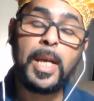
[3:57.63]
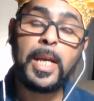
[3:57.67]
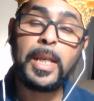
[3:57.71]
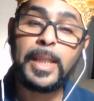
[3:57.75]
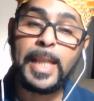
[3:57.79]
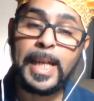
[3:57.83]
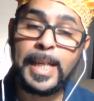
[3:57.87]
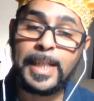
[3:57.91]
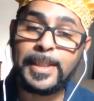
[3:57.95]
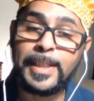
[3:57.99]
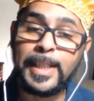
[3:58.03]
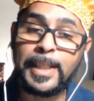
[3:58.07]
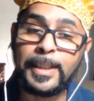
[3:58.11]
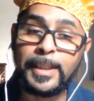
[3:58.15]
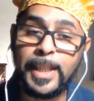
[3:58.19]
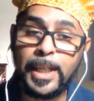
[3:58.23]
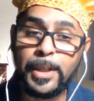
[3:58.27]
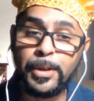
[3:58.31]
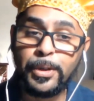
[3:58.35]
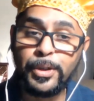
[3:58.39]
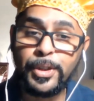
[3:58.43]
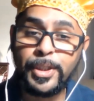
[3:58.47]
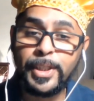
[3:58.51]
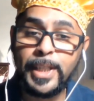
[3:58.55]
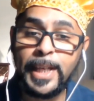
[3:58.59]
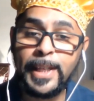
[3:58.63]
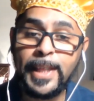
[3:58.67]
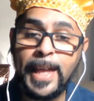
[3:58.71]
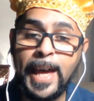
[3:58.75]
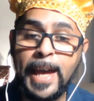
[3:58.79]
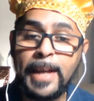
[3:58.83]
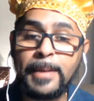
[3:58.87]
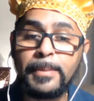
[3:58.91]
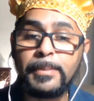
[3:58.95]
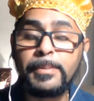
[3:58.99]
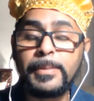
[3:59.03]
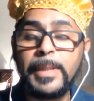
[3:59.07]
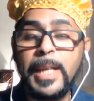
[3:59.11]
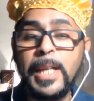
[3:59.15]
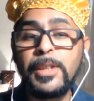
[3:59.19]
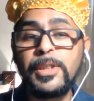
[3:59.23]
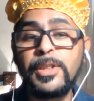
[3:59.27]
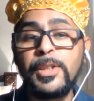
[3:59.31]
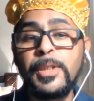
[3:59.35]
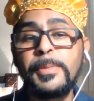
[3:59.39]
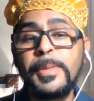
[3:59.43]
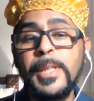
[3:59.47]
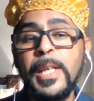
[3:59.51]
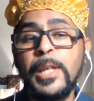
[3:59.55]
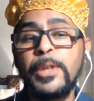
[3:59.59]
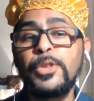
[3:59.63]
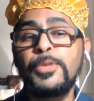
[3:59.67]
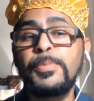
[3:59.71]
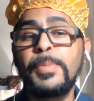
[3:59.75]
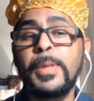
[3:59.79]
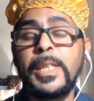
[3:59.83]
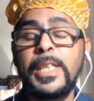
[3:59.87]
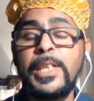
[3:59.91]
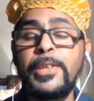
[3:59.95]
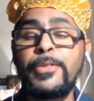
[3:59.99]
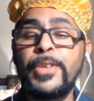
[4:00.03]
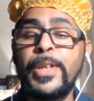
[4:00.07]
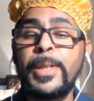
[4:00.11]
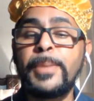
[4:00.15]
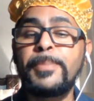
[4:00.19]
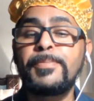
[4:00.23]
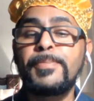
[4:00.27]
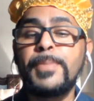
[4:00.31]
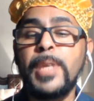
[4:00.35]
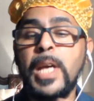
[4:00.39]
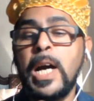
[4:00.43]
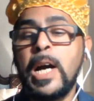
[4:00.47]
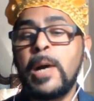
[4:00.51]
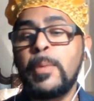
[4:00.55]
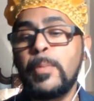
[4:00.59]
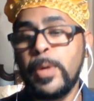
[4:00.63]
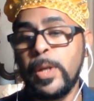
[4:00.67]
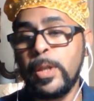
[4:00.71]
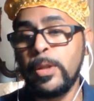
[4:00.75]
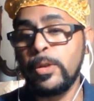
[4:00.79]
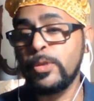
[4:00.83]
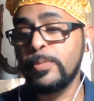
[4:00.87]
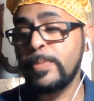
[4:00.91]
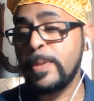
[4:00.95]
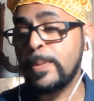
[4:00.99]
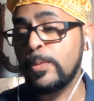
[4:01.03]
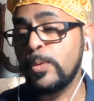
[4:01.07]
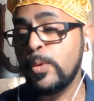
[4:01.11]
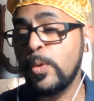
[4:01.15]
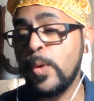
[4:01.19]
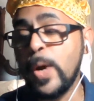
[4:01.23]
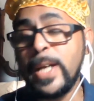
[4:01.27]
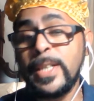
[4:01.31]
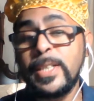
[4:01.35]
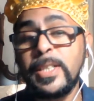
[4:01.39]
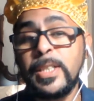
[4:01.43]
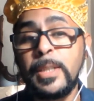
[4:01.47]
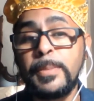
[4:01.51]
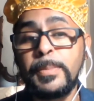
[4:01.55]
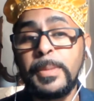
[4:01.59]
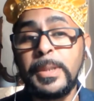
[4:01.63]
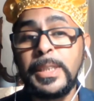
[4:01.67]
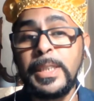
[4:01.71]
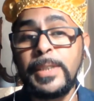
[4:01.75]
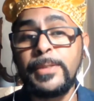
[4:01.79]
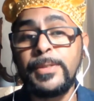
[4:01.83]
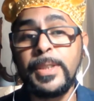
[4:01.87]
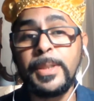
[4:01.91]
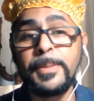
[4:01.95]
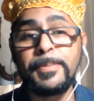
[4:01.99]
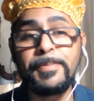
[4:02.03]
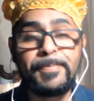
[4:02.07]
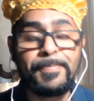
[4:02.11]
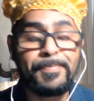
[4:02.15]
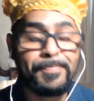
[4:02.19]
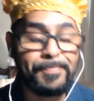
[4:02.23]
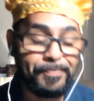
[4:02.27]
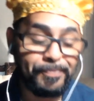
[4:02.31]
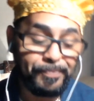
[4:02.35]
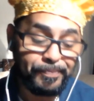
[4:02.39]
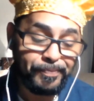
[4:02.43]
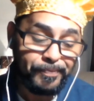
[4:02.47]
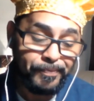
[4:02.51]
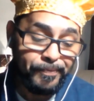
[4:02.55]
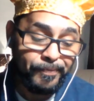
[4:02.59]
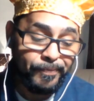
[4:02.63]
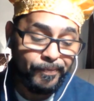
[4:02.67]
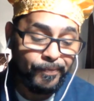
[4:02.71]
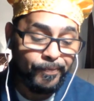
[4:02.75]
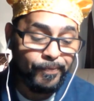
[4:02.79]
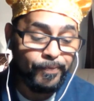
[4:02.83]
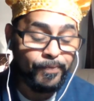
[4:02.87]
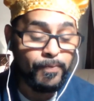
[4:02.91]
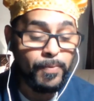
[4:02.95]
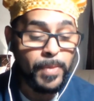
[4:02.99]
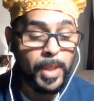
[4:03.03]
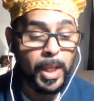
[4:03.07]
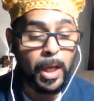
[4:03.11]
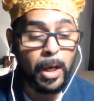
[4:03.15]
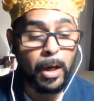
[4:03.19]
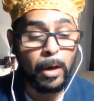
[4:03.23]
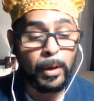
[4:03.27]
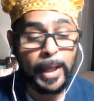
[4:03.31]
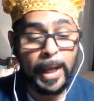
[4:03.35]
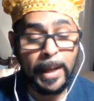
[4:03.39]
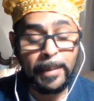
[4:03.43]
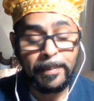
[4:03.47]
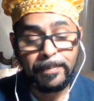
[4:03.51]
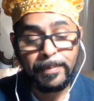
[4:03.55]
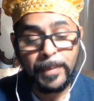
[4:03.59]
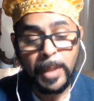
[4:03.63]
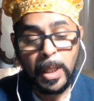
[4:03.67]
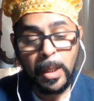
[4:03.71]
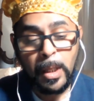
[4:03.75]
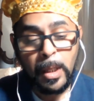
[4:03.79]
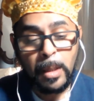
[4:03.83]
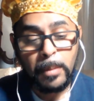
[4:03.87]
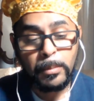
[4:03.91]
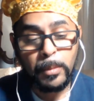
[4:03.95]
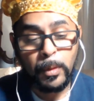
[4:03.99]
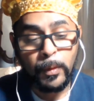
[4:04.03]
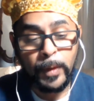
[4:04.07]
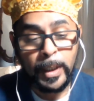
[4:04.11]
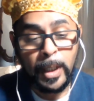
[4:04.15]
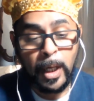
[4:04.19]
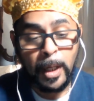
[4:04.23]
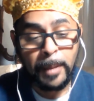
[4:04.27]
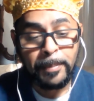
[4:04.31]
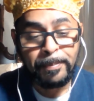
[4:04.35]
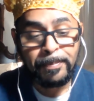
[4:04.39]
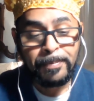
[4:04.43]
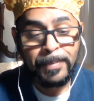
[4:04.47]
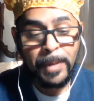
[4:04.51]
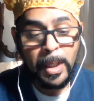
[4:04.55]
A lot of santeros say that. A lot of santeros believe it. I'm of those people who actually believes it. Okay, moving on.